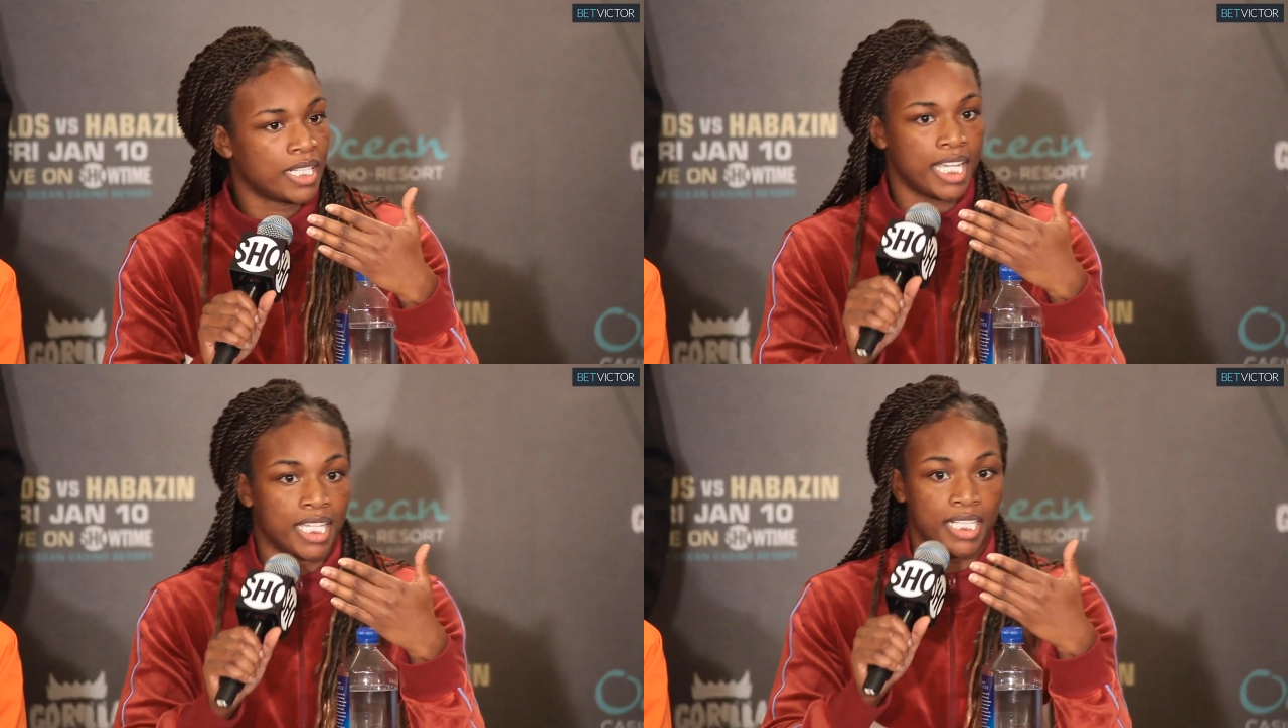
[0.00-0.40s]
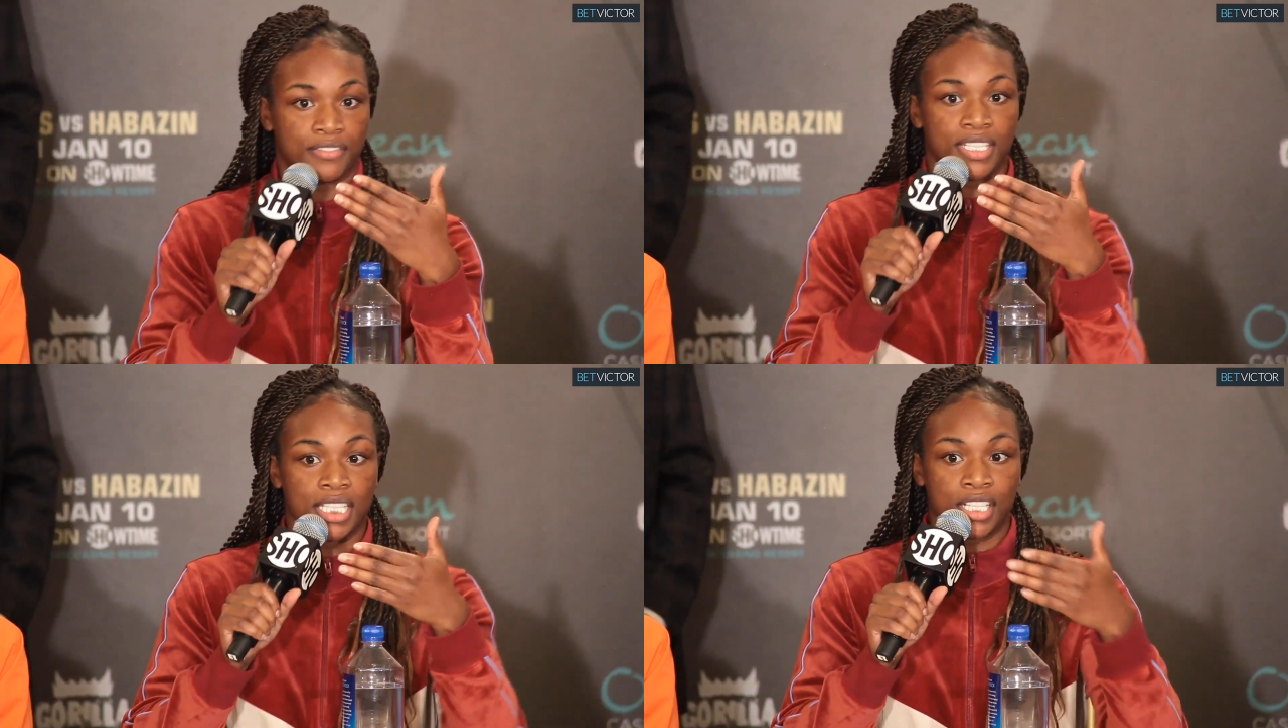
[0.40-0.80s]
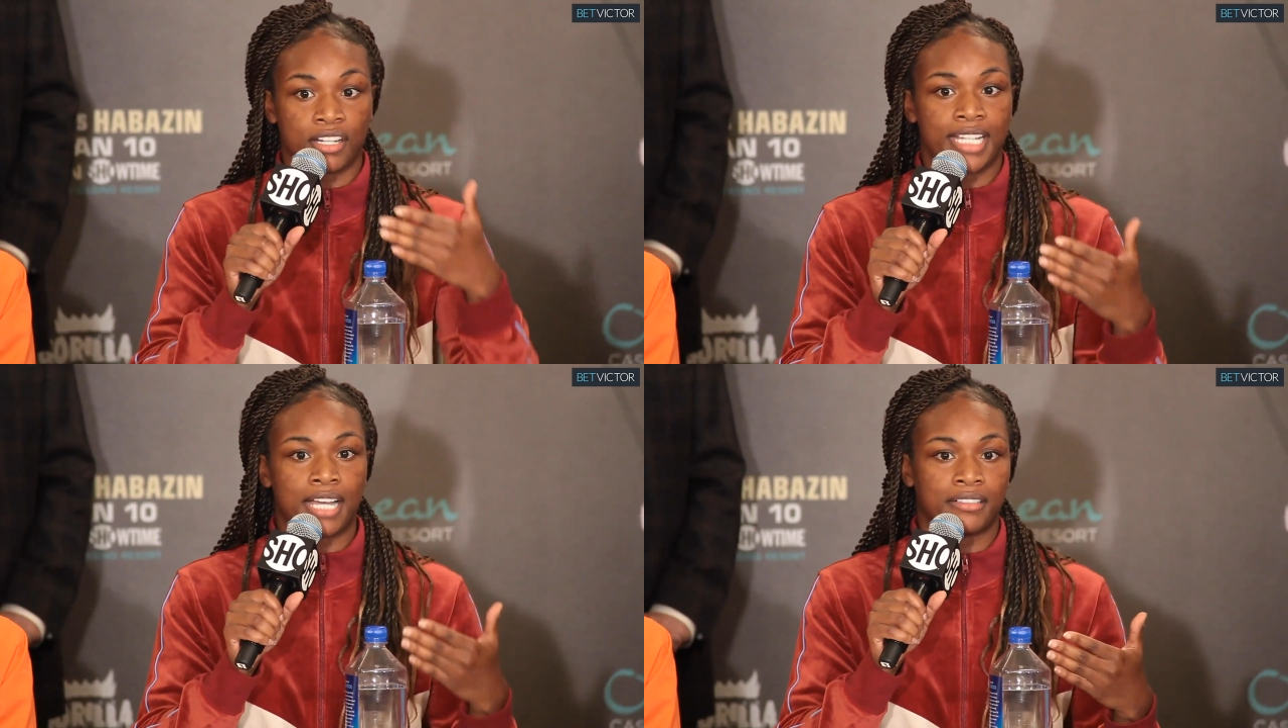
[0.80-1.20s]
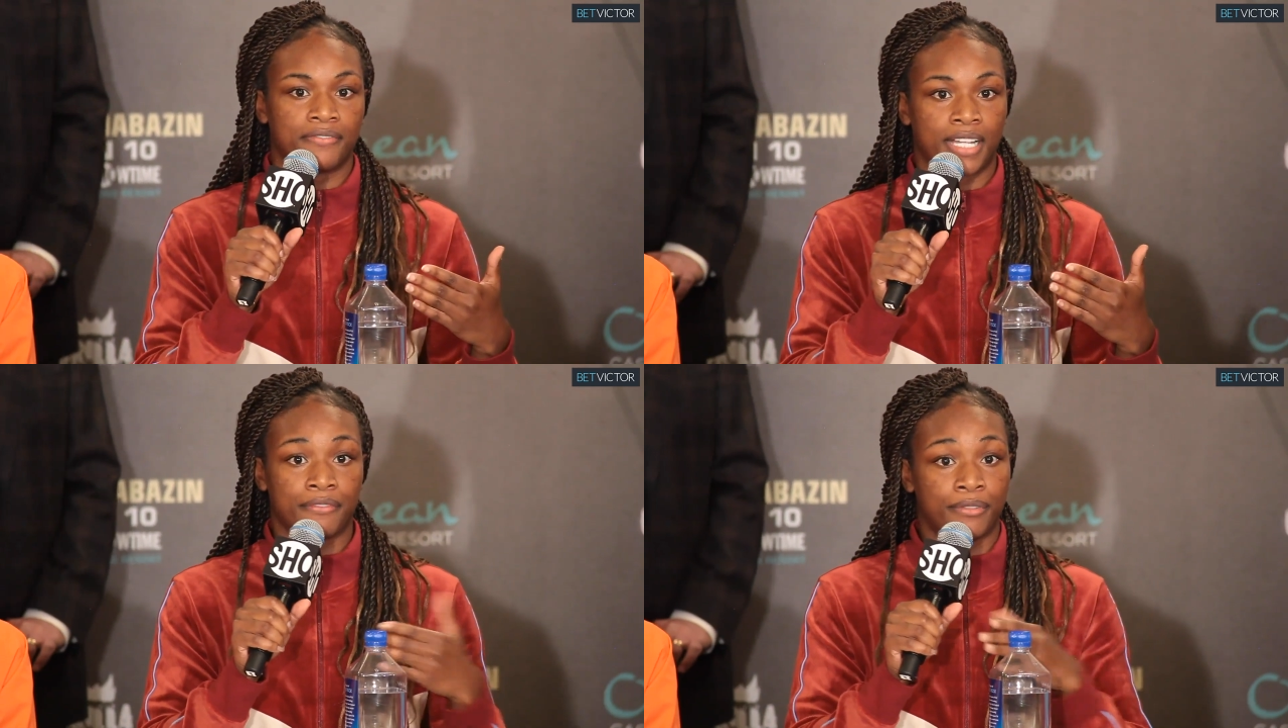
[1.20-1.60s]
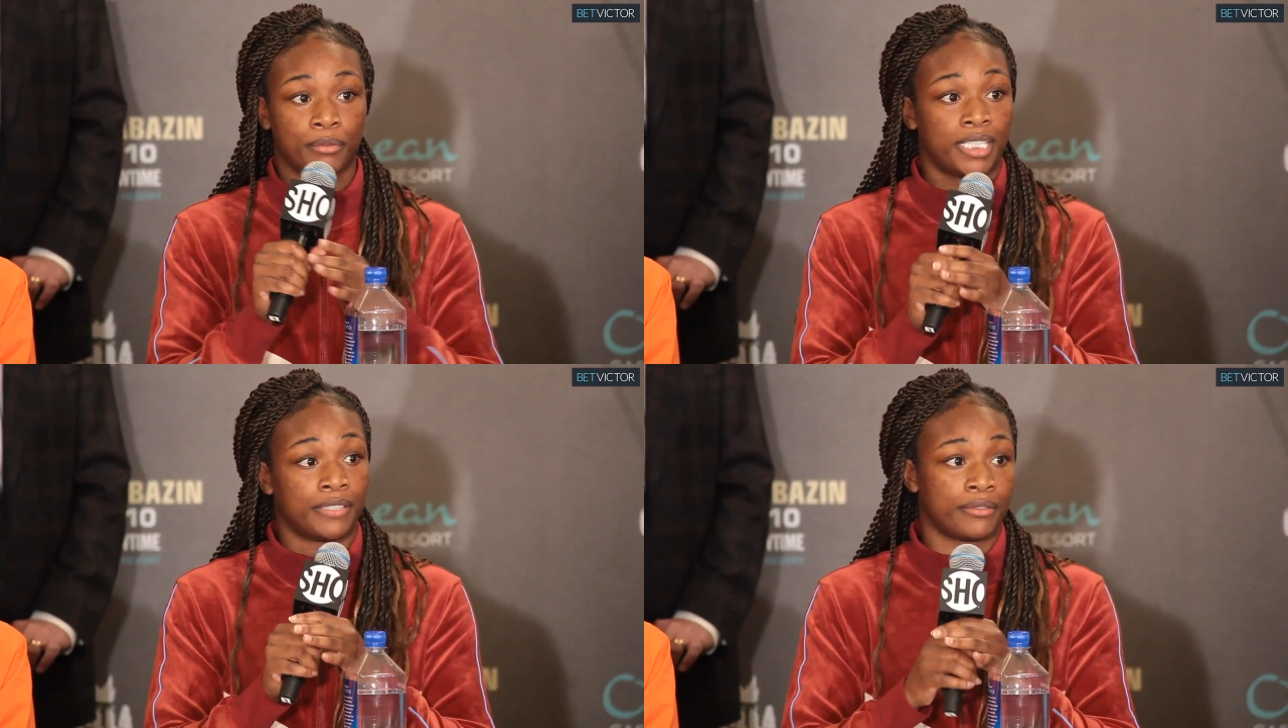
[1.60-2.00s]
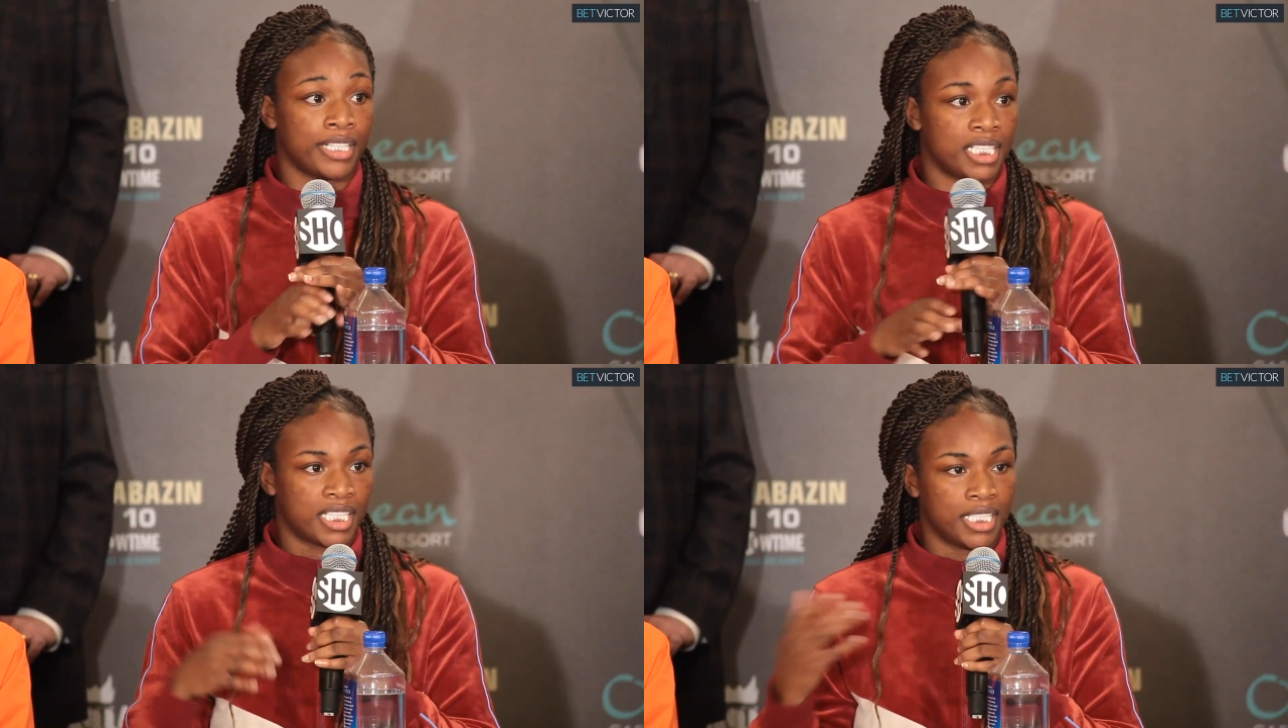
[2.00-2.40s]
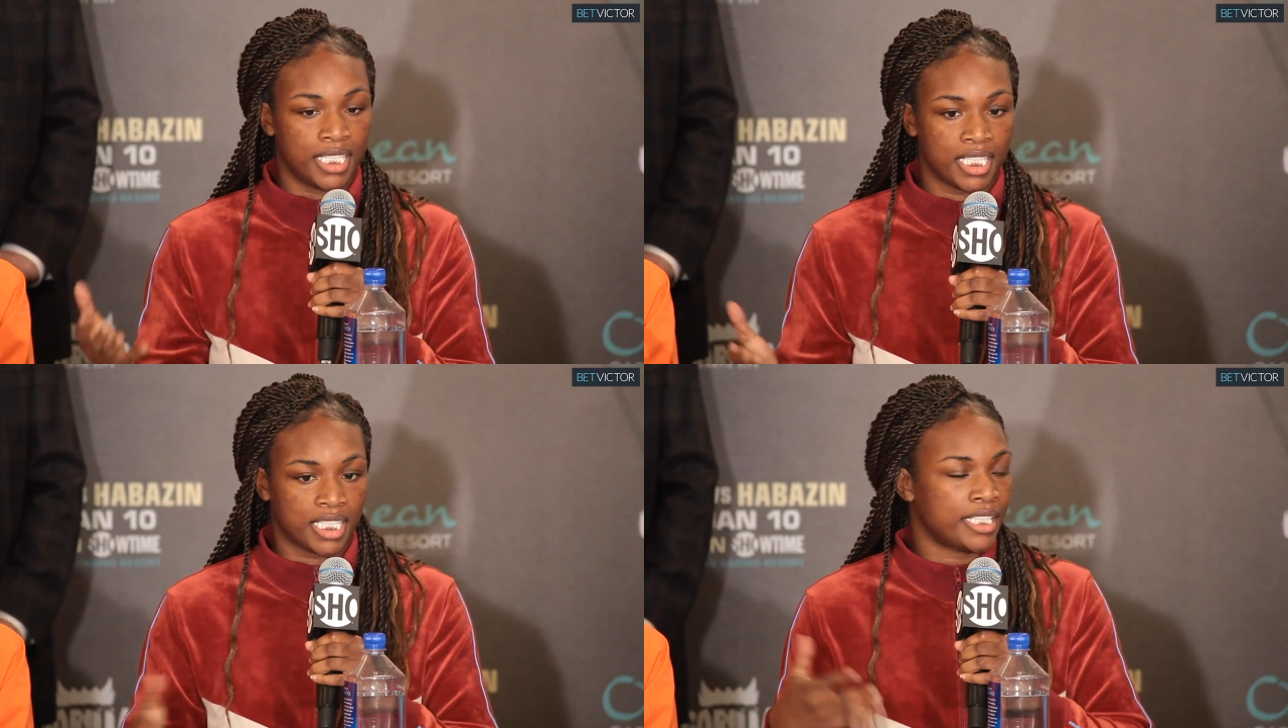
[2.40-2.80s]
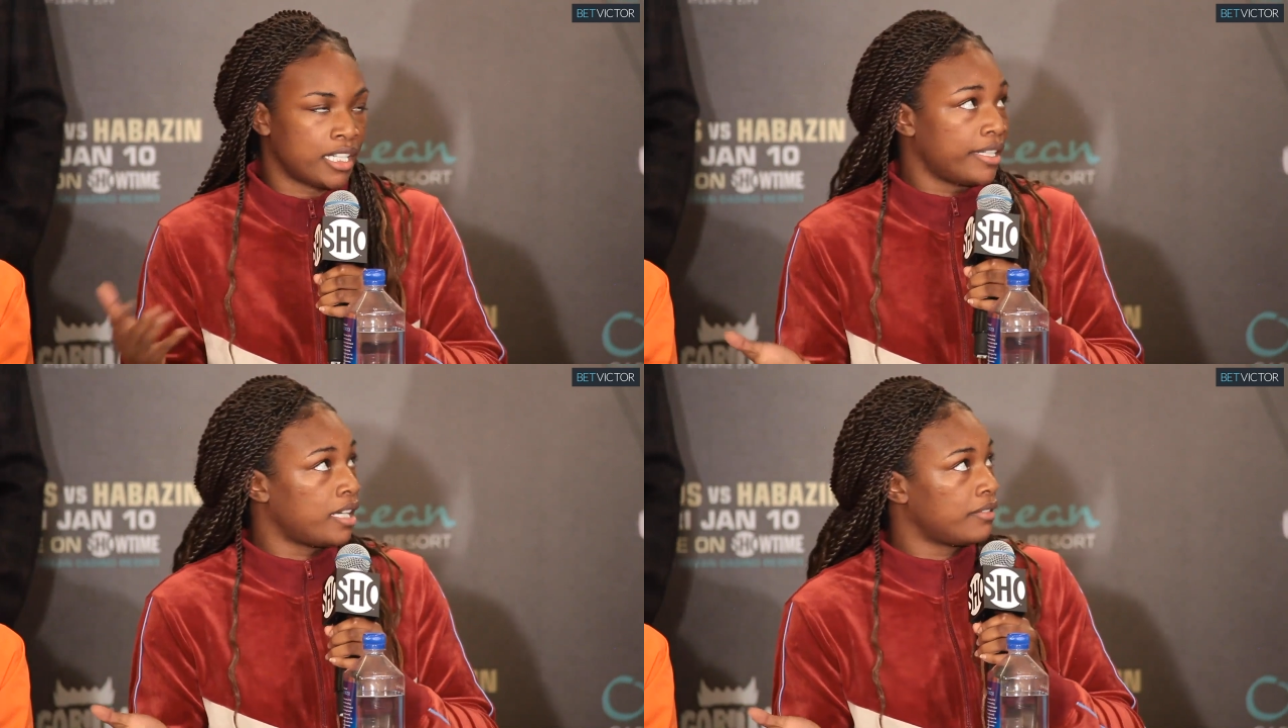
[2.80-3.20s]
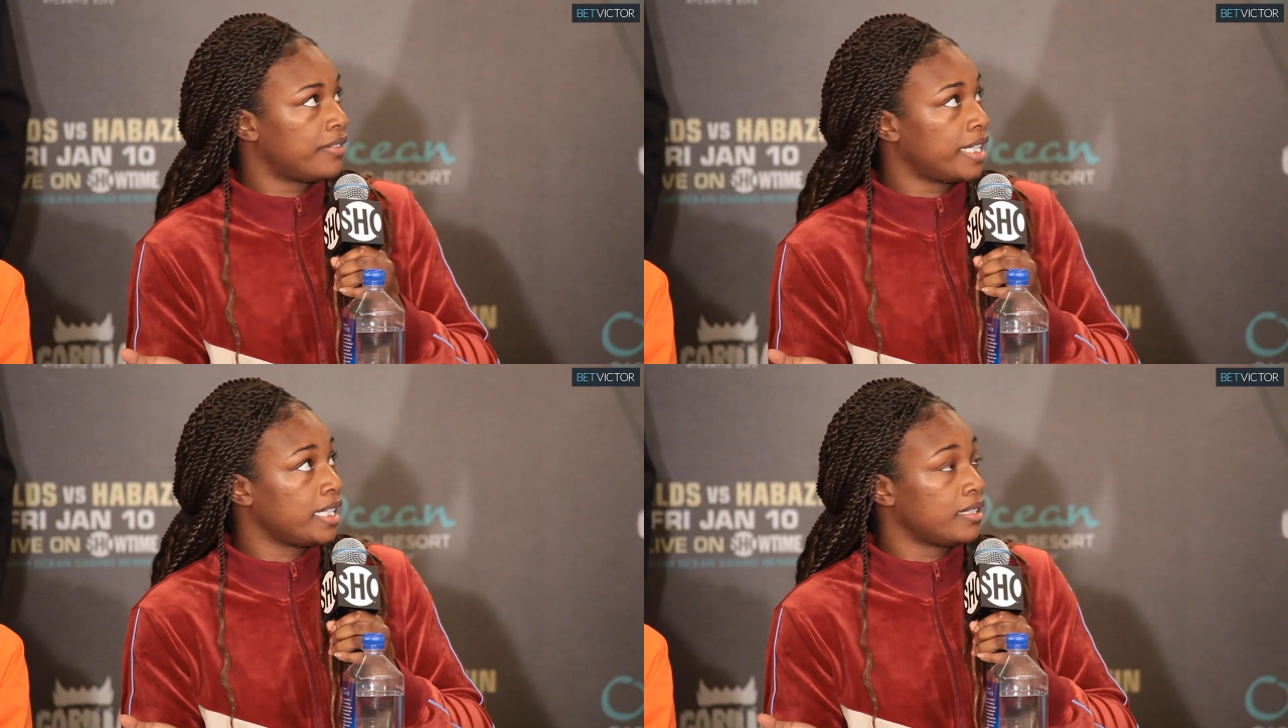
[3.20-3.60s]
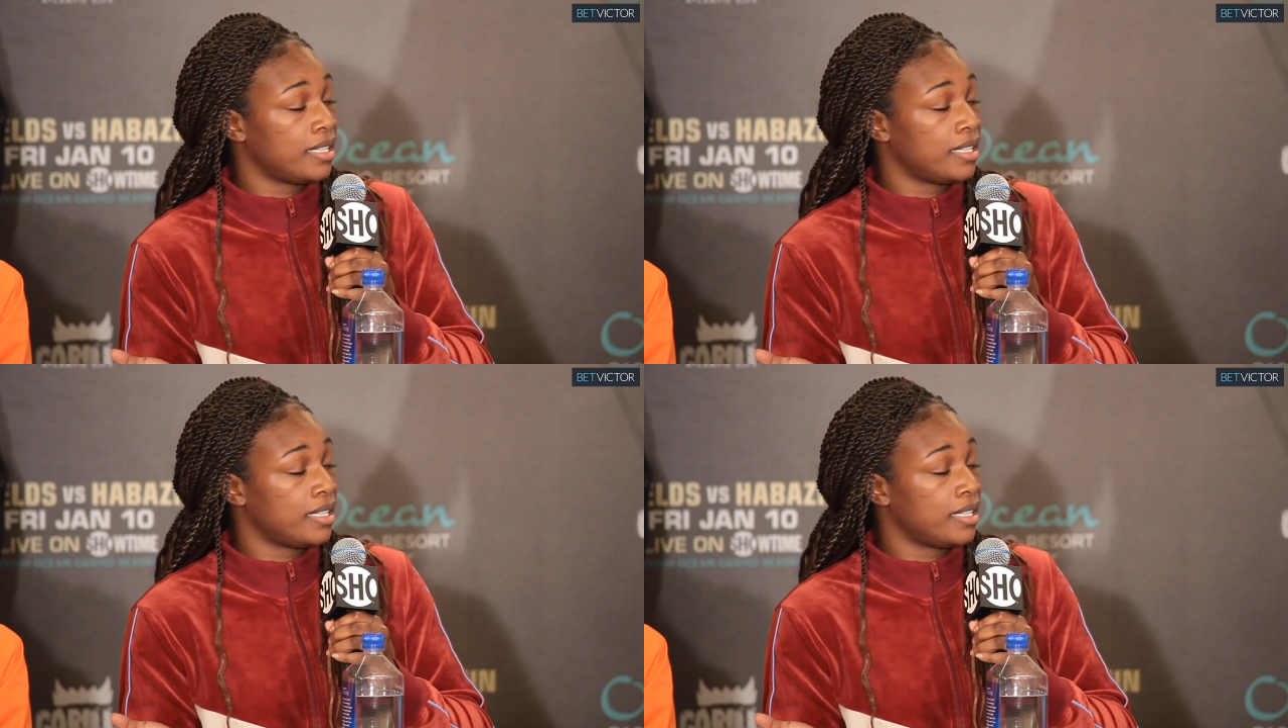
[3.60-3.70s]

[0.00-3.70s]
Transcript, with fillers: And if she turned down a fight for whatever reason she did, she turned down the fight.